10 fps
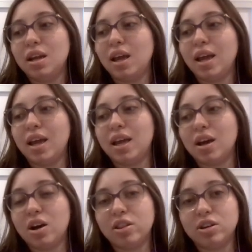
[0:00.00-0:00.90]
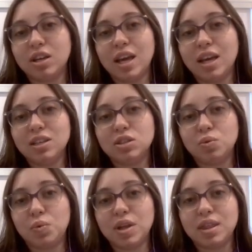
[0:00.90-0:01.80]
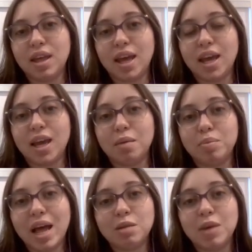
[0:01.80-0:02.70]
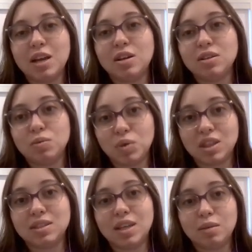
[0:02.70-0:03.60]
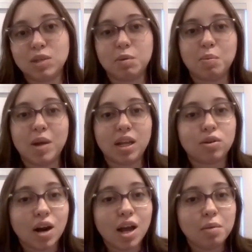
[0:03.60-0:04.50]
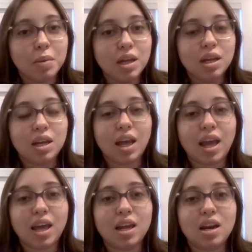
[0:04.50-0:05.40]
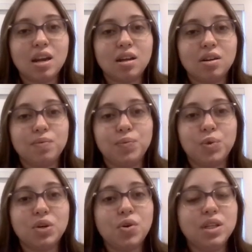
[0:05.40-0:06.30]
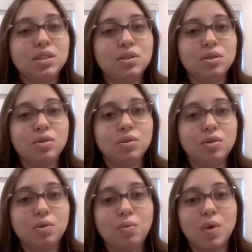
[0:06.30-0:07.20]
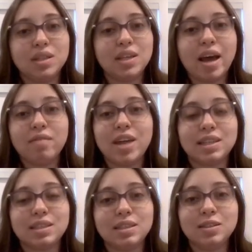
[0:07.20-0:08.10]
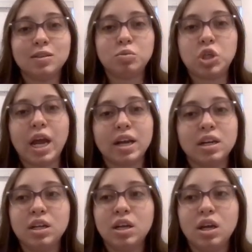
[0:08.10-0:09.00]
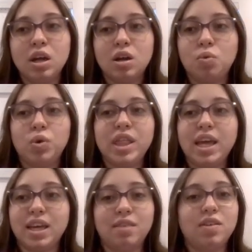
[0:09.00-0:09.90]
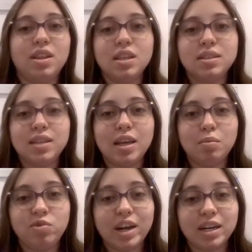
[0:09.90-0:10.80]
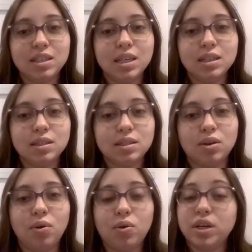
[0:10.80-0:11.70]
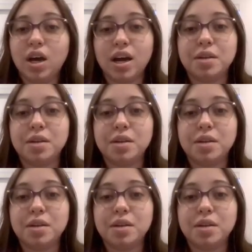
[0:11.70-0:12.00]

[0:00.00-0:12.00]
a other case with a black man with the same type of petty crime, and we're going to want to have that system check, were they given the same fairness or not?